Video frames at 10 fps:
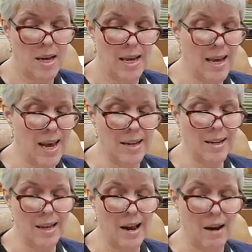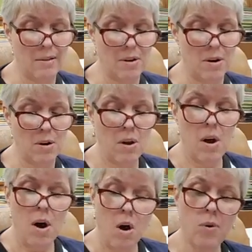"He had to get out of there."
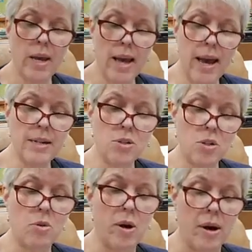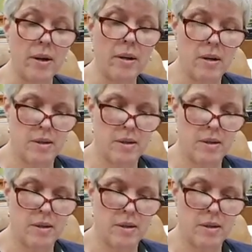"Oh, he had to, huh?"